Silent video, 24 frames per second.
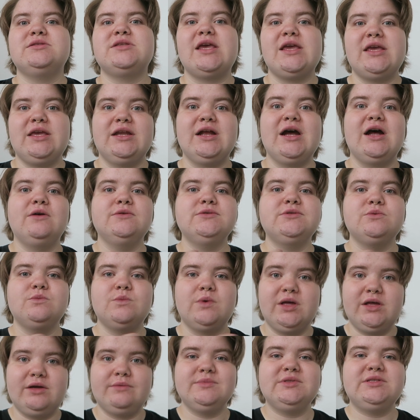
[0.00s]
take it out
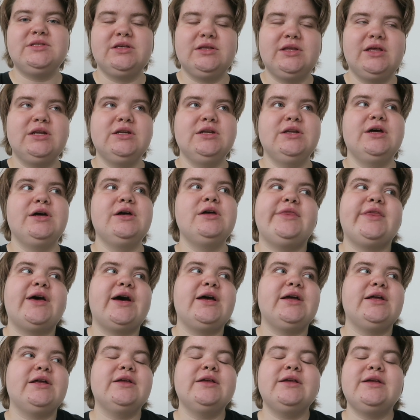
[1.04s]
while I'm still under.
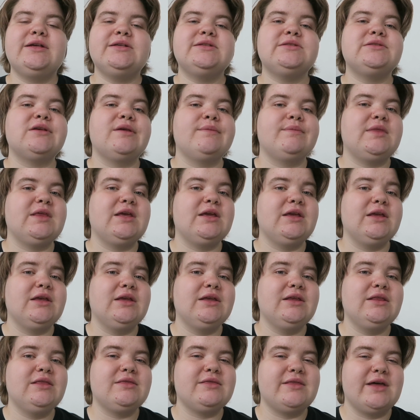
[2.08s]
That is
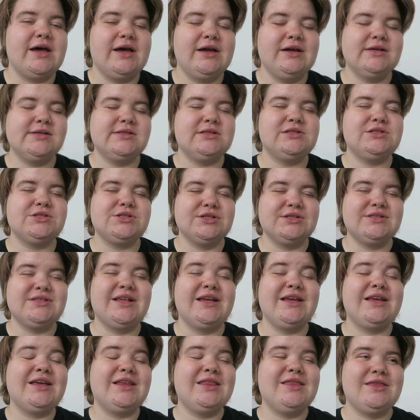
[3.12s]
something that is just
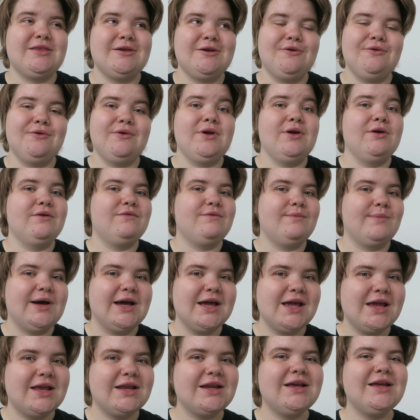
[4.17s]
like a theory of
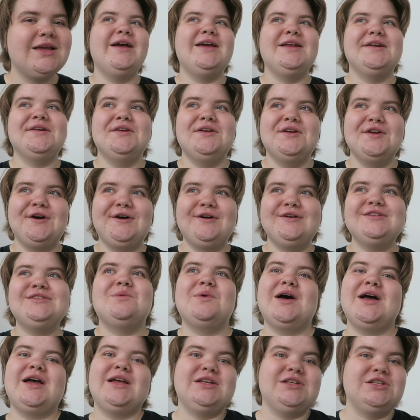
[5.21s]
mine and not
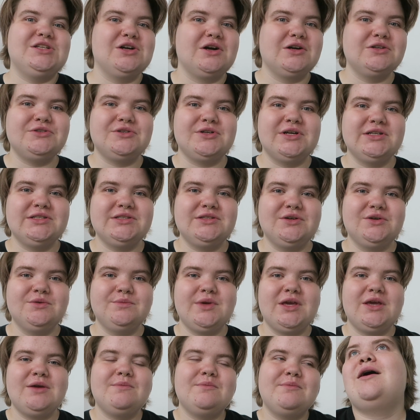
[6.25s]
what any doctor has told
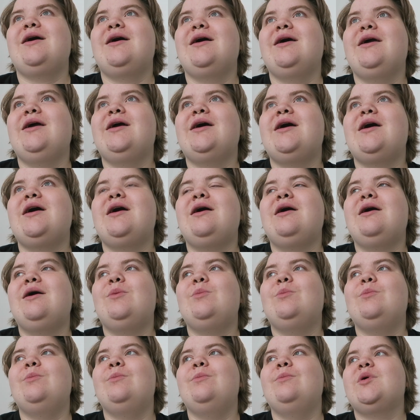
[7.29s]
me. I
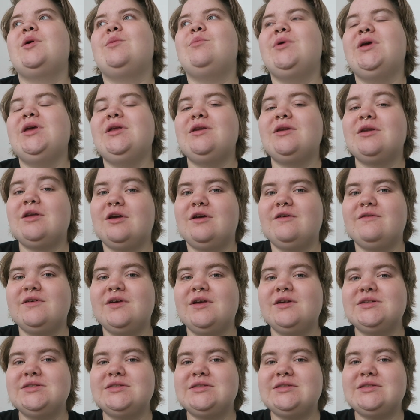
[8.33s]
am a bit
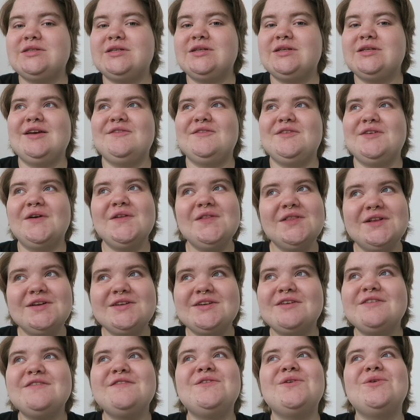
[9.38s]
nervous. I'm not
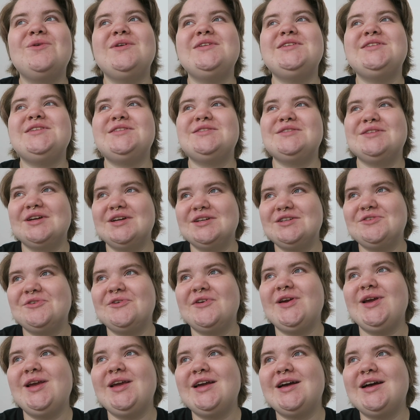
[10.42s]
looking forward to
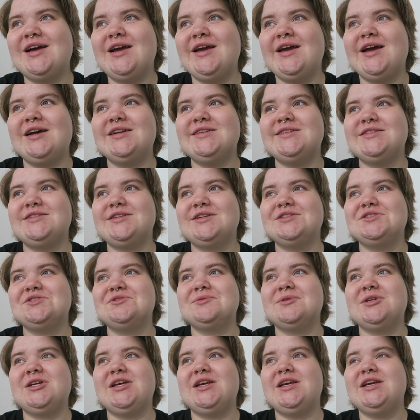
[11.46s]
surgery. I had a
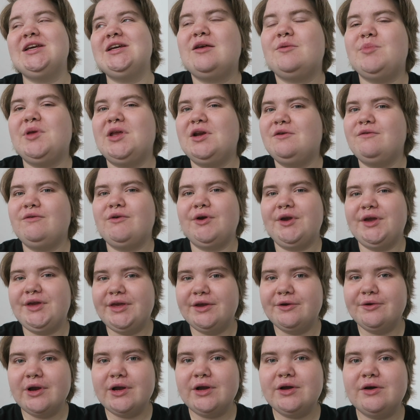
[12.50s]
surgery a bit over a
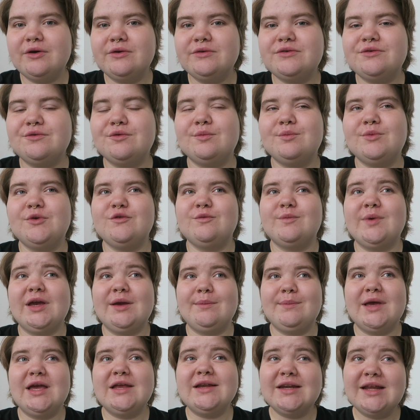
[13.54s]
year ago to remove my
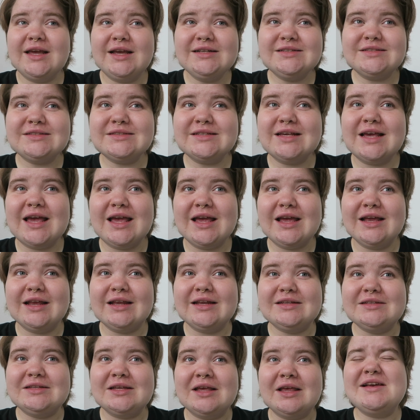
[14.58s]
appendix,
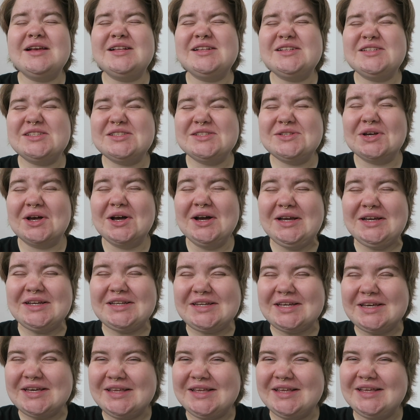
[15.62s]
and it
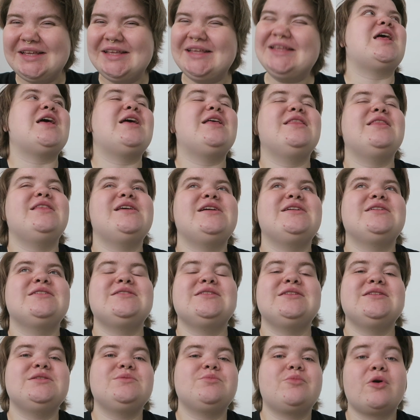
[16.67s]
sucked. and this
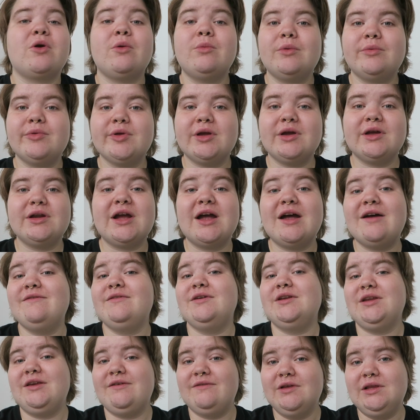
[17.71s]
is probably gonna have
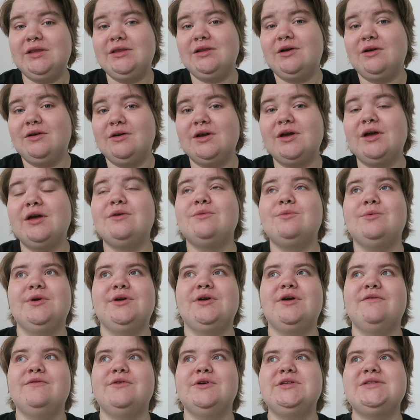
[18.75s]
an even longer
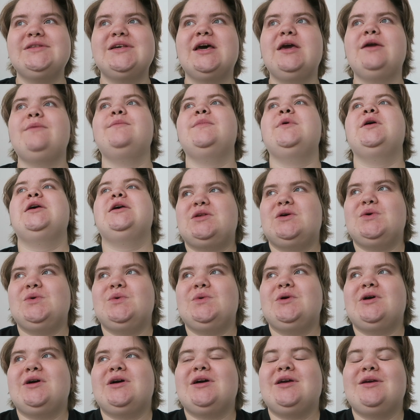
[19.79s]
recovery time. So
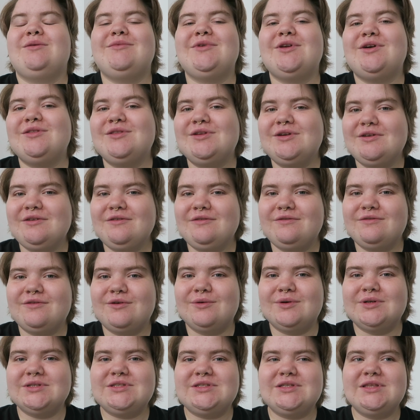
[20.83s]
I'm not looking
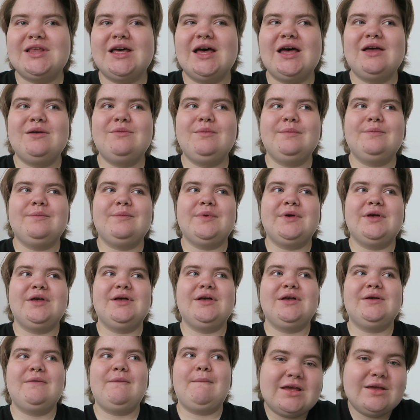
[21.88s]
forward to that,
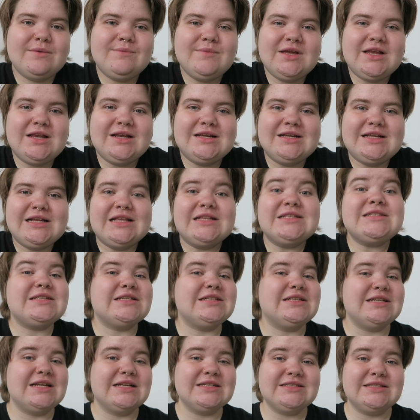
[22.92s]
but I mean, it's a
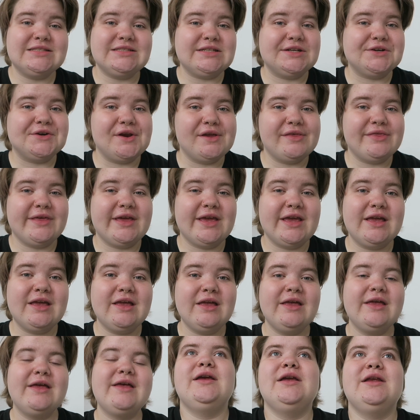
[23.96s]
necessary
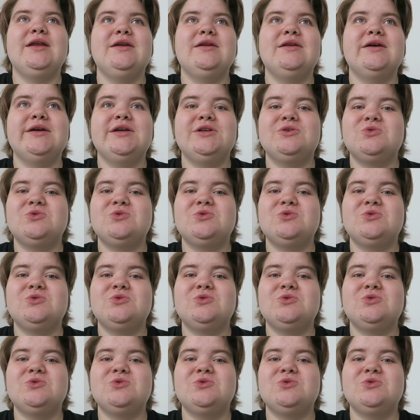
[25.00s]
thing and I